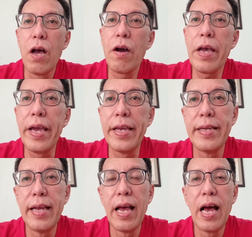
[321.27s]
Okay,
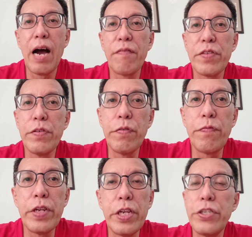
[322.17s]
after you
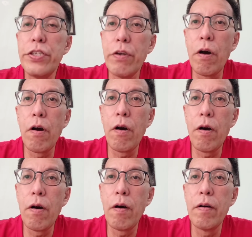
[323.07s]
finish
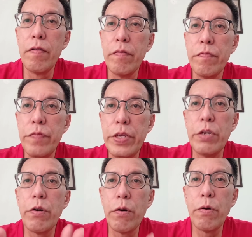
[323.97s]
your
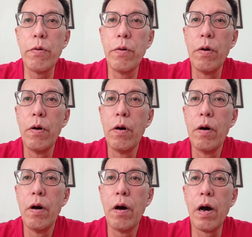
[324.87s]
video
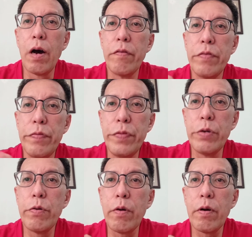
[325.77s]

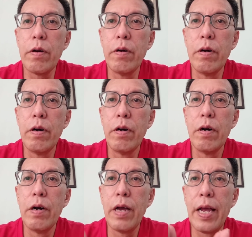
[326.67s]
review
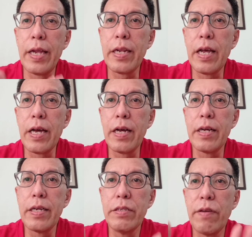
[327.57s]
and
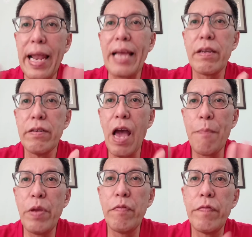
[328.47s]
you're
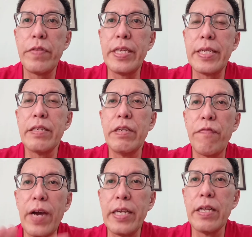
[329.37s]
happy with the
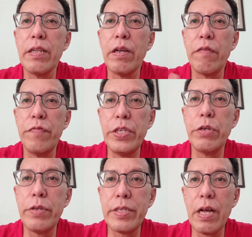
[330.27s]
final
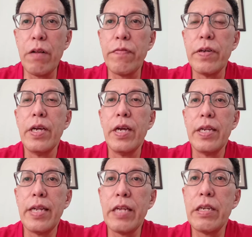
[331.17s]
video itself,
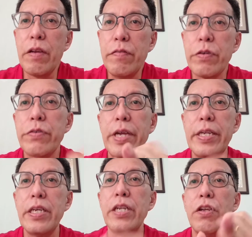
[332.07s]
then you
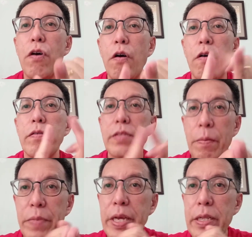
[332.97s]
created your
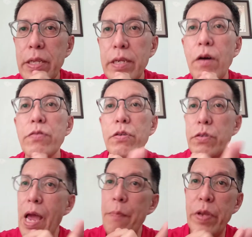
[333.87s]
thumbnail, also
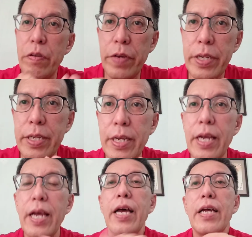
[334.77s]
you're happy with it.
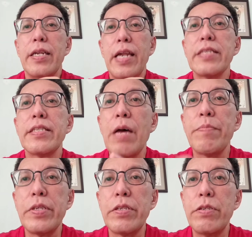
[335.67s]
Next
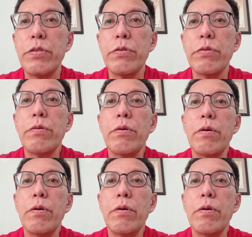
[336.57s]
step is to